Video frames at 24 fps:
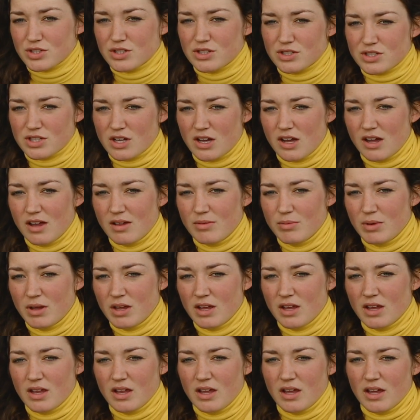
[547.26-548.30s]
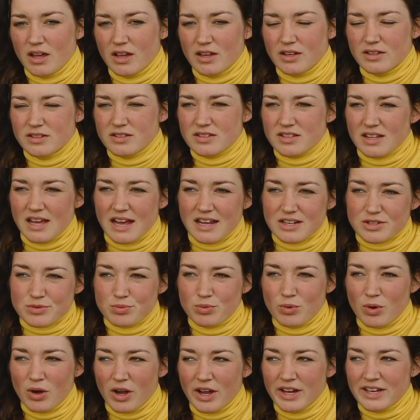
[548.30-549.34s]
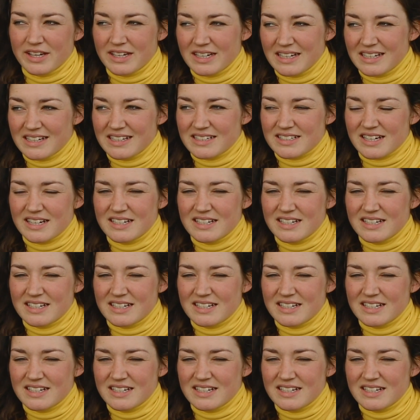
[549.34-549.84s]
at a time, and that's what I need.